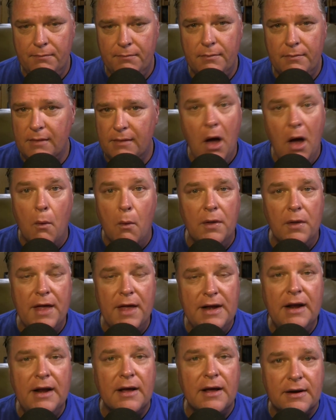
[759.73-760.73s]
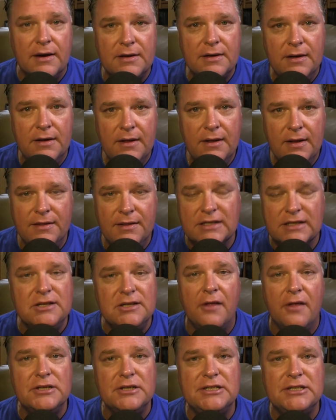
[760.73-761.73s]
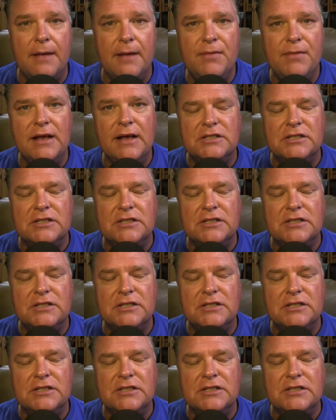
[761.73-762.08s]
No, they didn't. It's not the same thing.